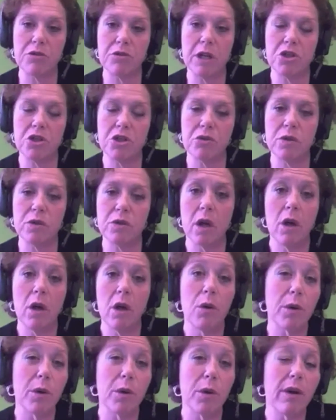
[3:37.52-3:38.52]
issues.
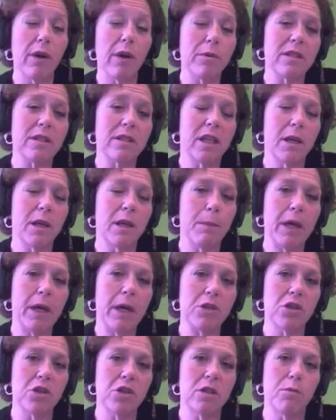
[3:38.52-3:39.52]
We are able to keep
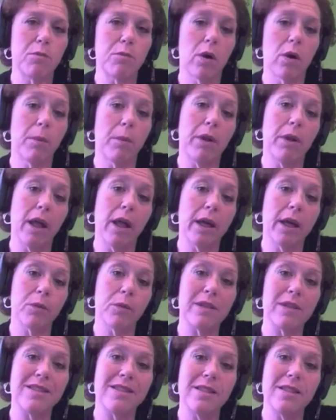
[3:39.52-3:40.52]
patients more
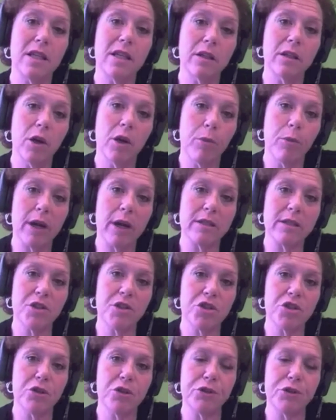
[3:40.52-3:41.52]
compliant with seeing their
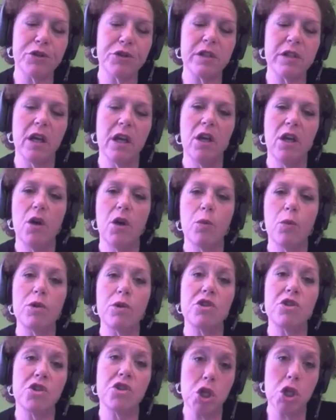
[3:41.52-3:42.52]
practitioners,
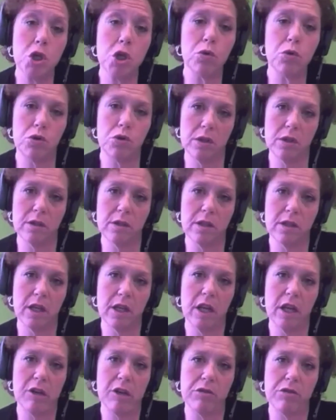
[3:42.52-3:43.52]
which is huge in the
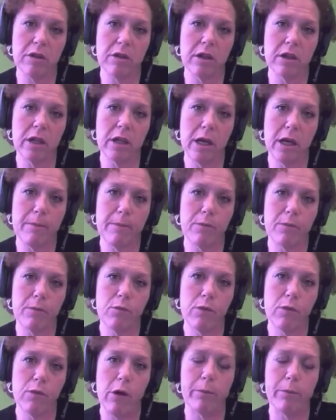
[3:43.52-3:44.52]
psychiatric
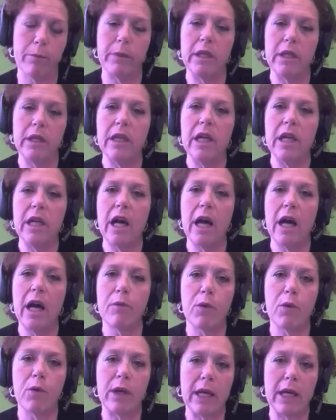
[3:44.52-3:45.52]
realm.
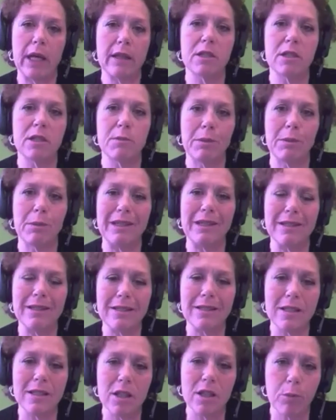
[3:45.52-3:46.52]
If we can get these people in
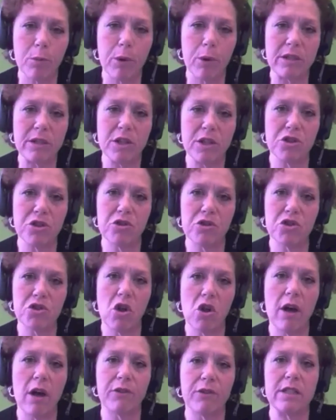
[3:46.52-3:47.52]
to see their practitioners,
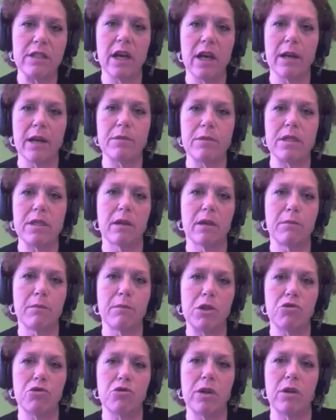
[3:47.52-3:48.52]
oftentimes they can
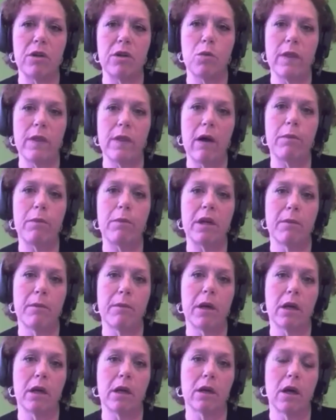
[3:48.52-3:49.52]
be treated without
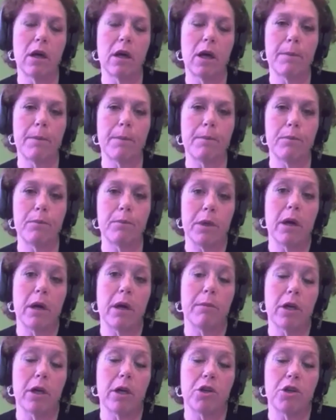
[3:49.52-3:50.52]
becoming
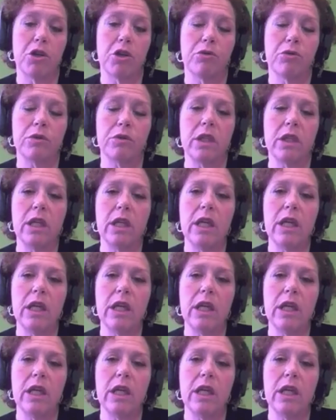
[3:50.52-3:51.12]
acute.